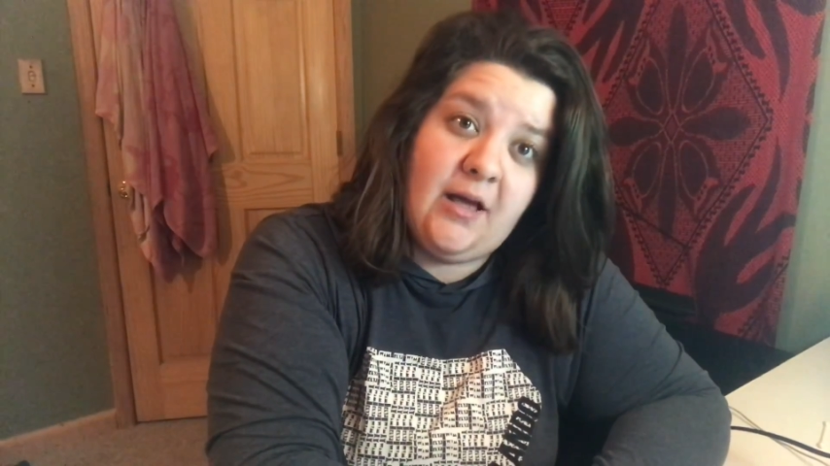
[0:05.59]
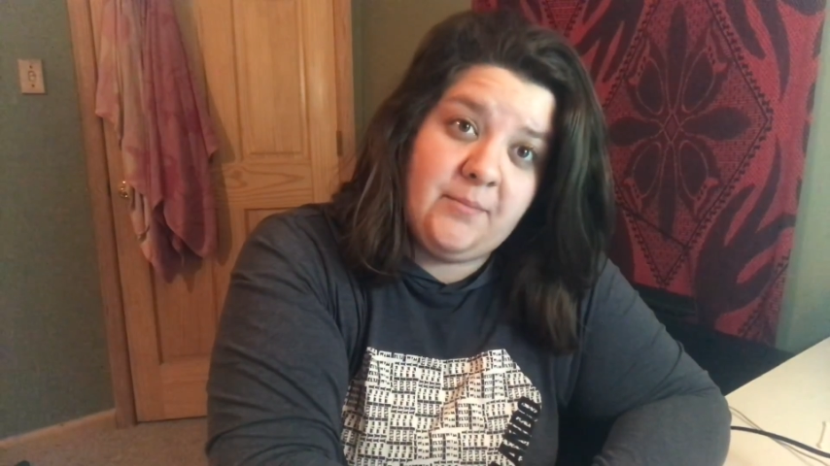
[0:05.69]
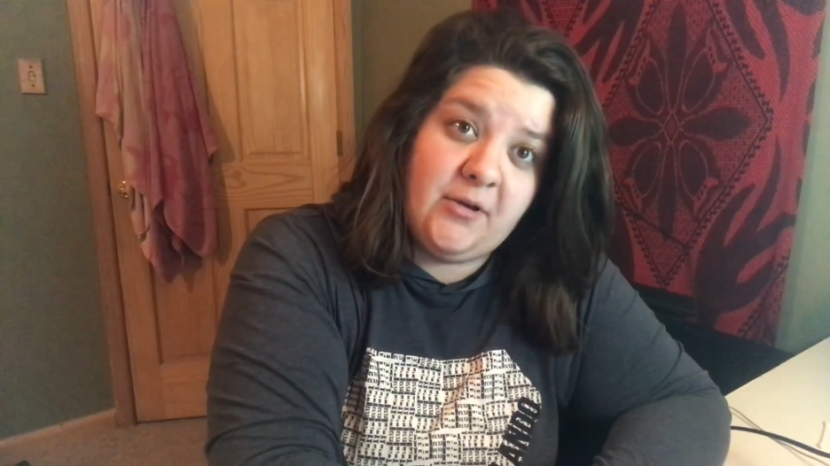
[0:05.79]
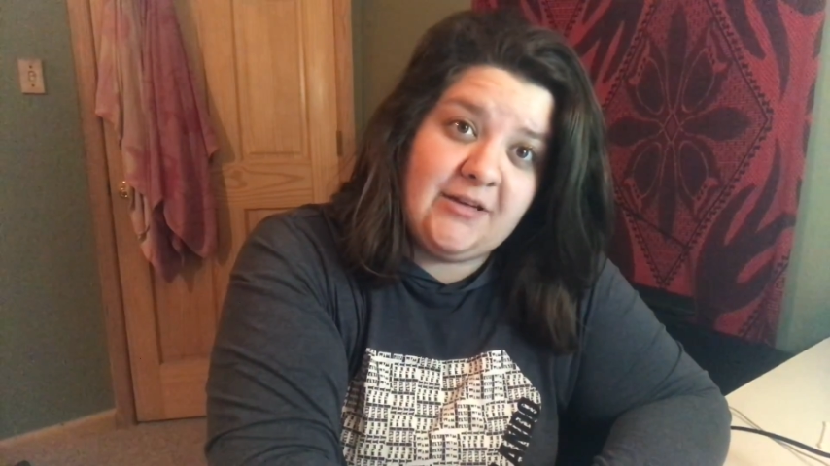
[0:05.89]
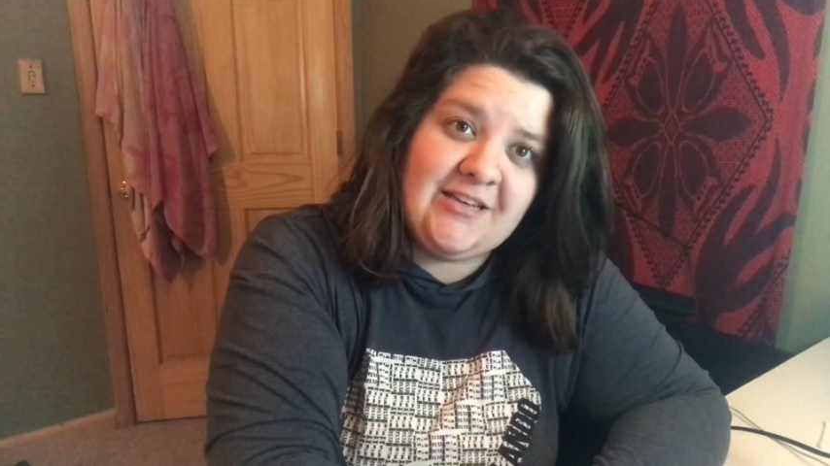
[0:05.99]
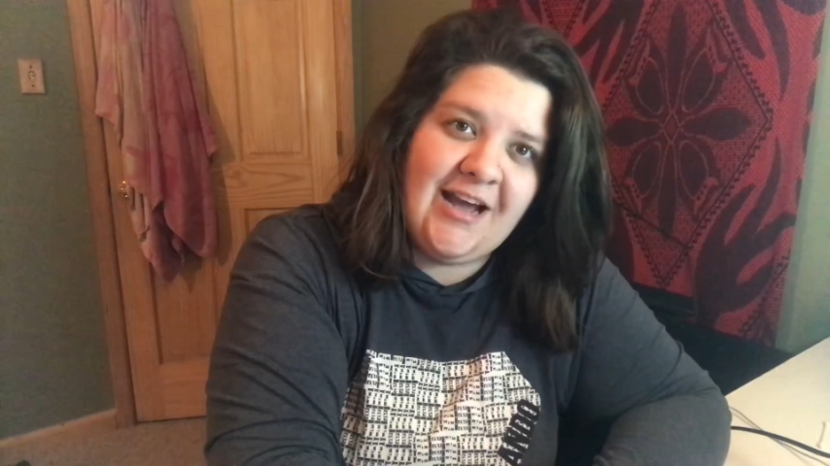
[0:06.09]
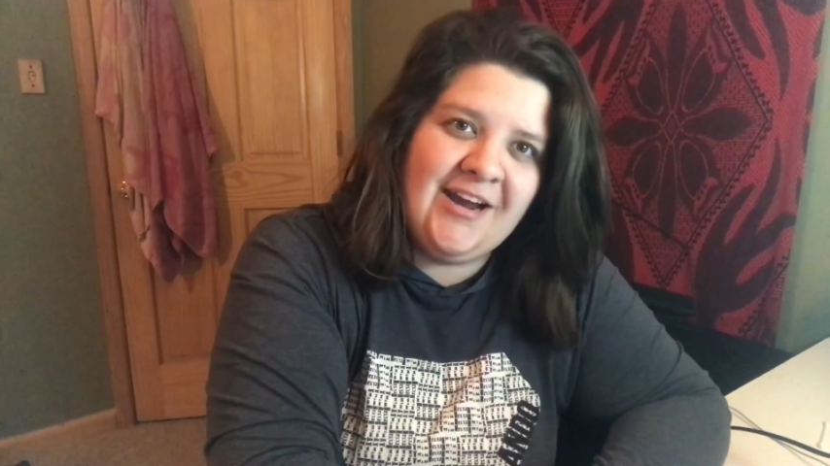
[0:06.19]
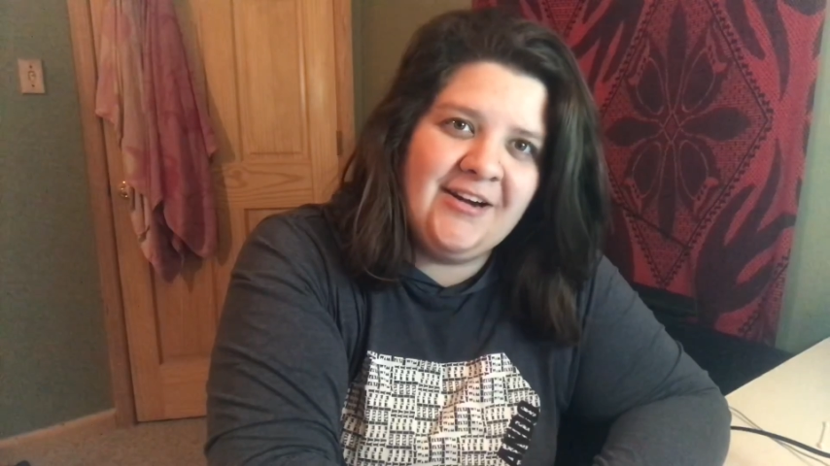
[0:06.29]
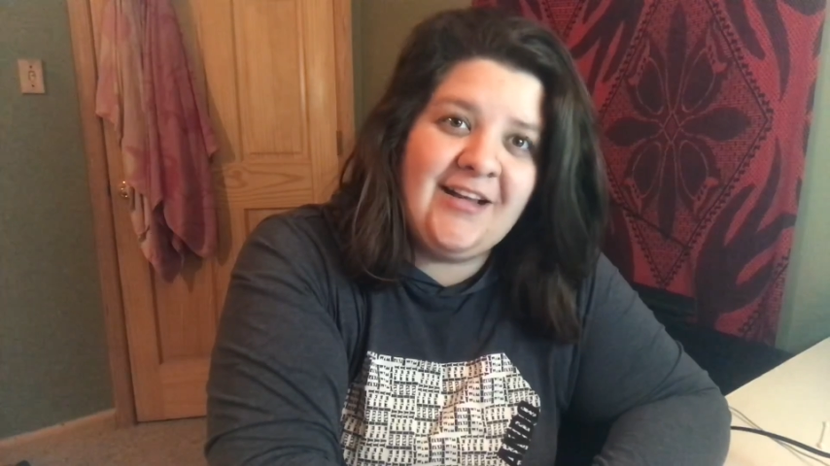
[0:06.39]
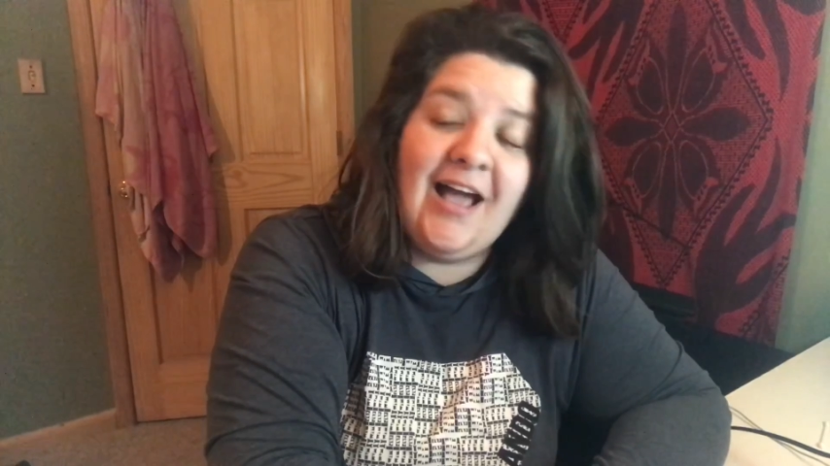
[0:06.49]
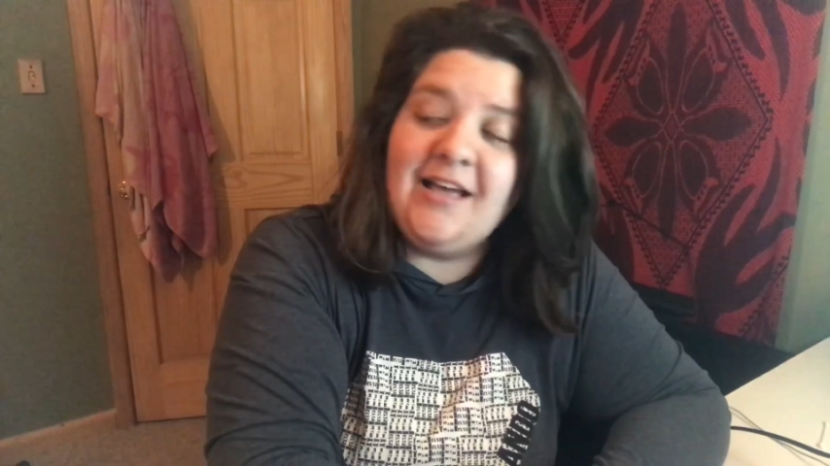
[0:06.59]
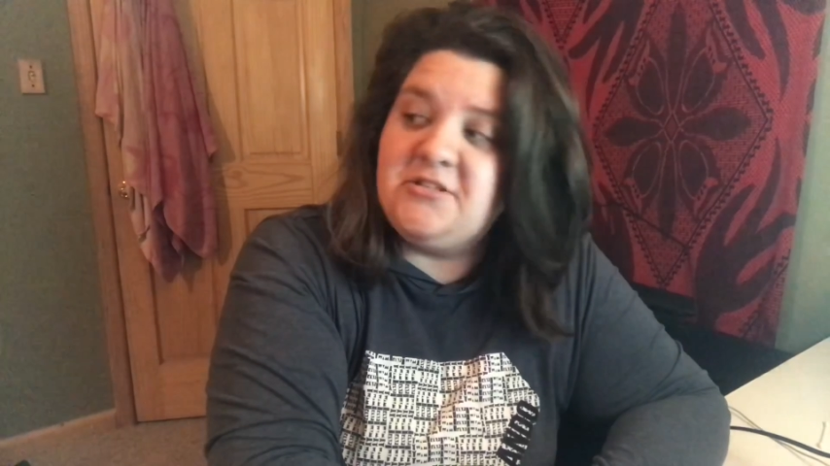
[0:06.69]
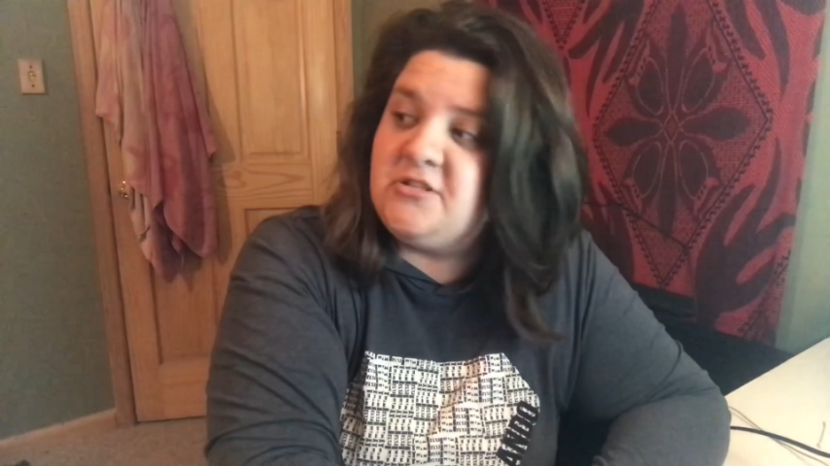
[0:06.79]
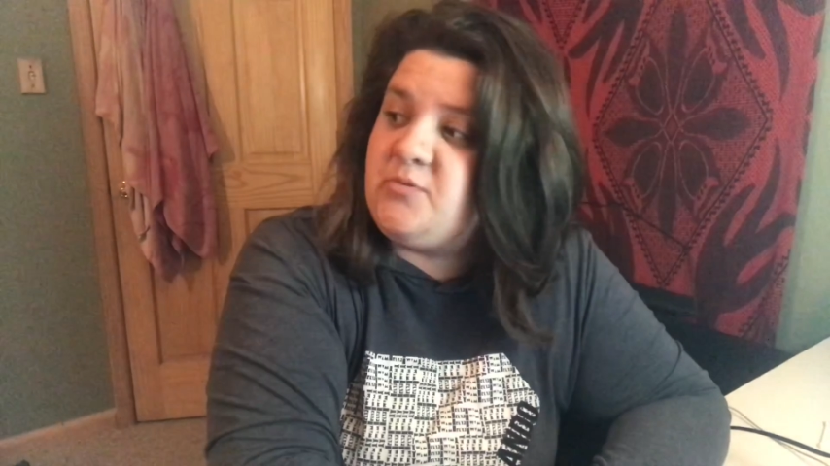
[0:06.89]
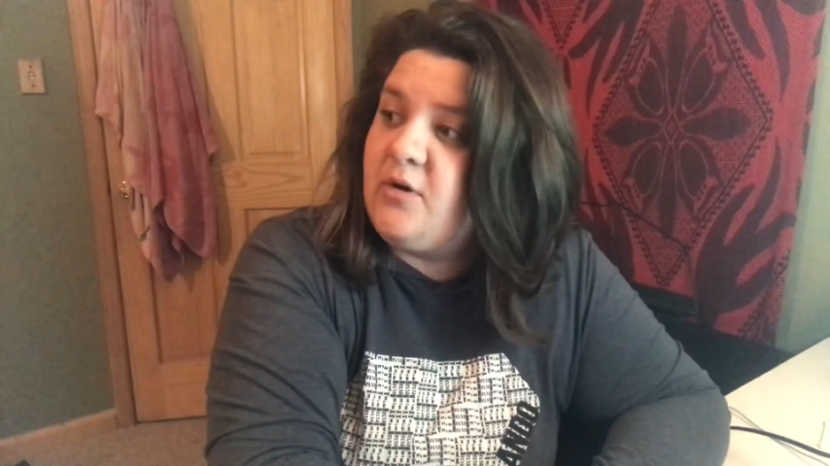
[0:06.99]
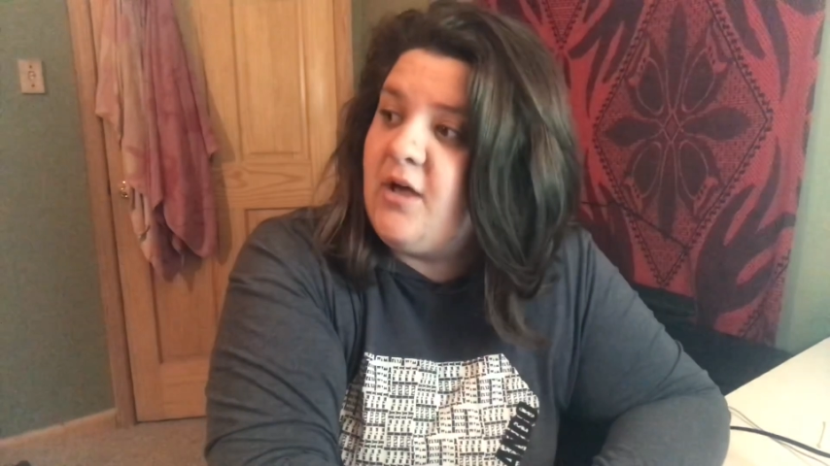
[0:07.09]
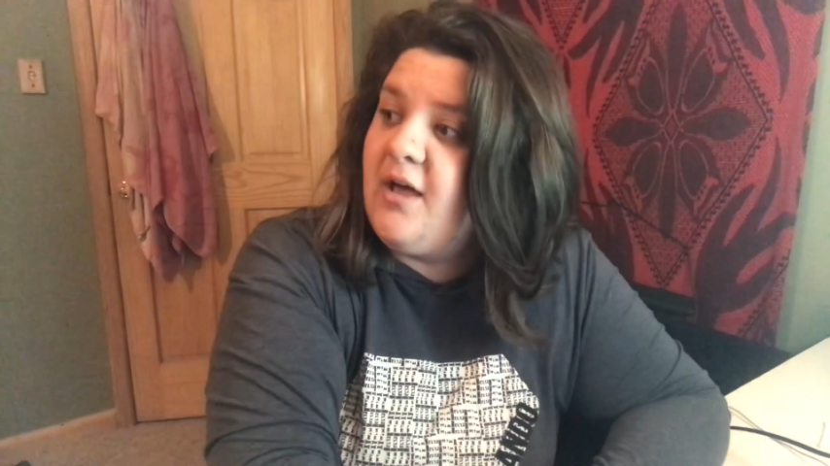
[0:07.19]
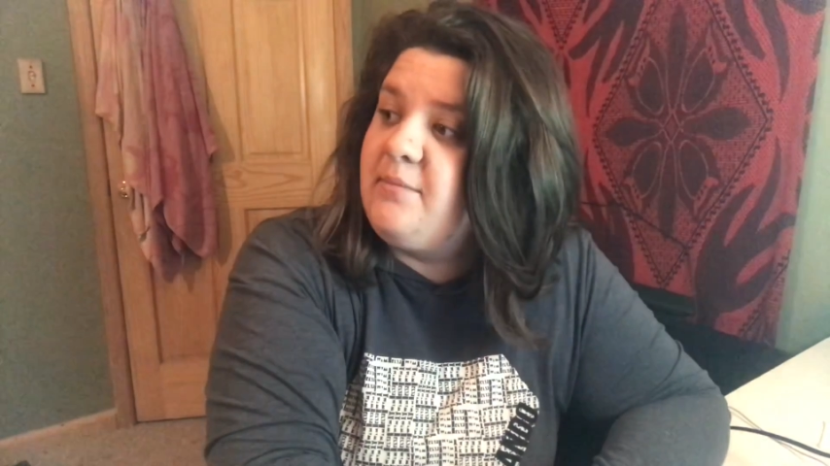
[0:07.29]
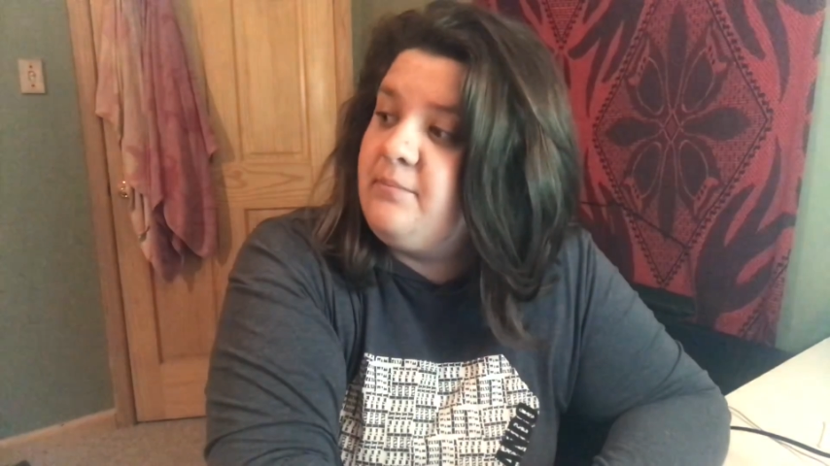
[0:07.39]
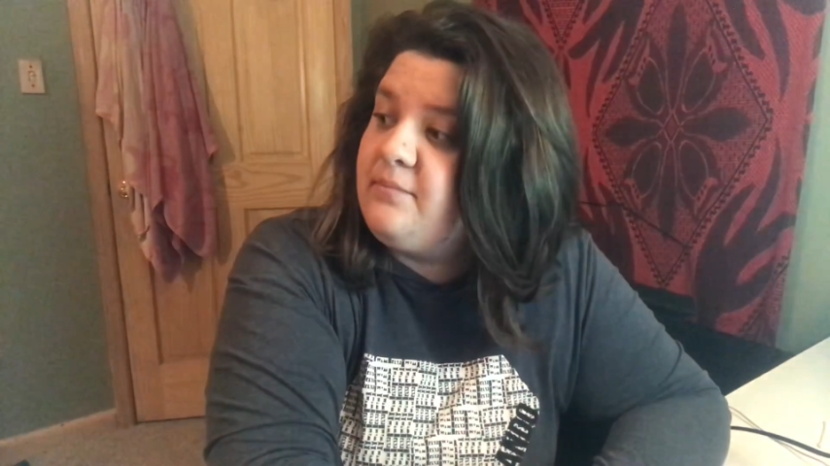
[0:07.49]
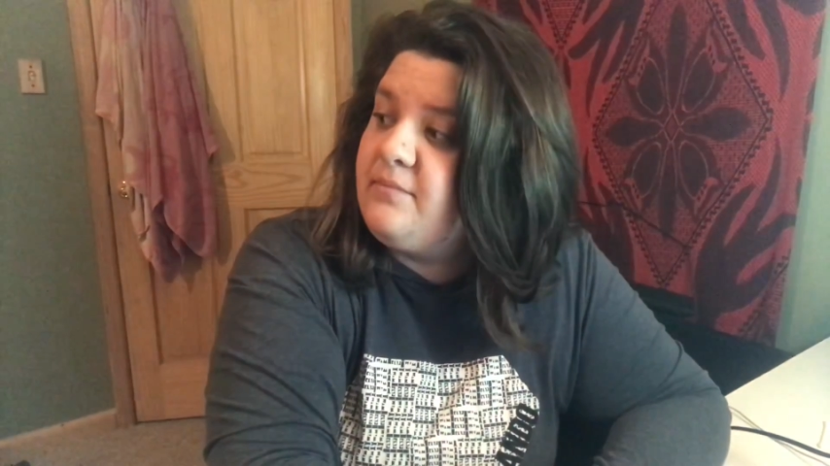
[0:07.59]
I'm really tired. I just woke up.